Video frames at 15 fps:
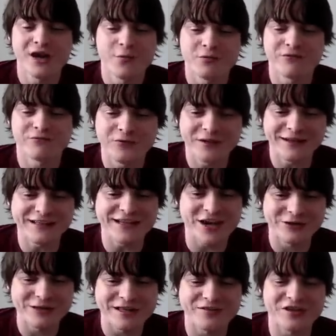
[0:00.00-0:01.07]
with really
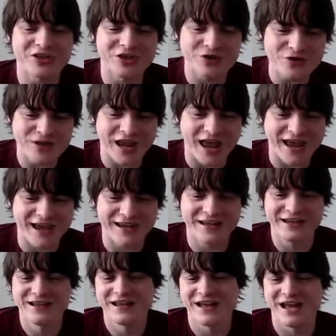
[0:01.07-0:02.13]
only
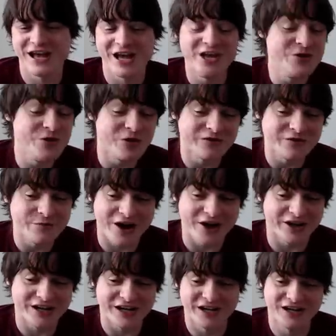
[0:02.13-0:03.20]
the UK, North
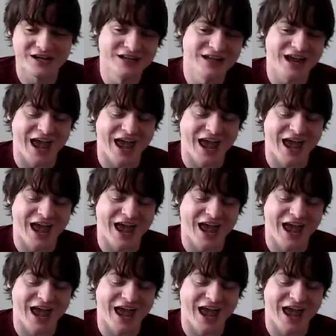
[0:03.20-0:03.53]
America,